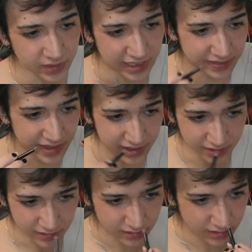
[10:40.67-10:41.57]
And
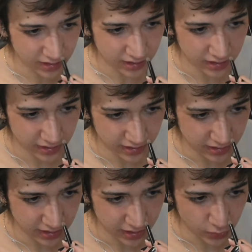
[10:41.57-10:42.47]
then
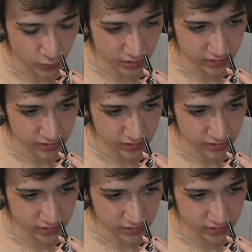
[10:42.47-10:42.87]
you want